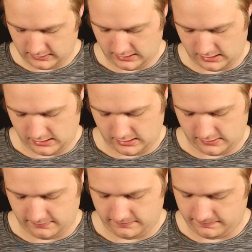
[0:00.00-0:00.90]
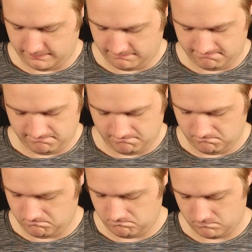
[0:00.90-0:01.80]

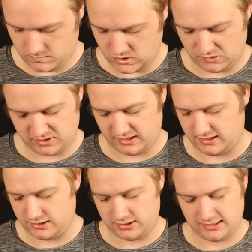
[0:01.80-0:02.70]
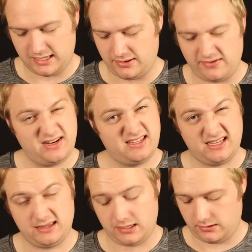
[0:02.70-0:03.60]
Terms and conditions, I don't have anything
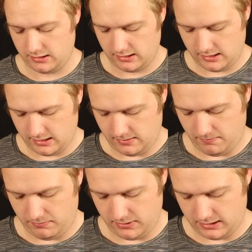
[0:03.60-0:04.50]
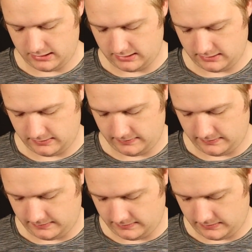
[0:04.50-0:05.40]
in there, but
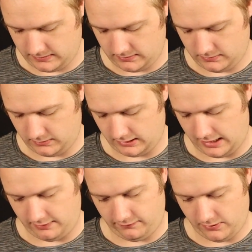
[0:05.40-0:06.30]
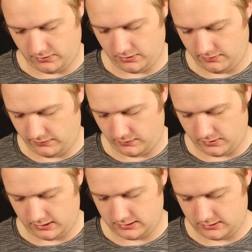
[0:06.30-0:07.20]
We could add a photo if we
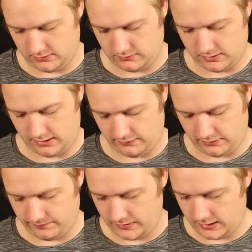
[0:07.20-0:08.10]
wanted to, whatever.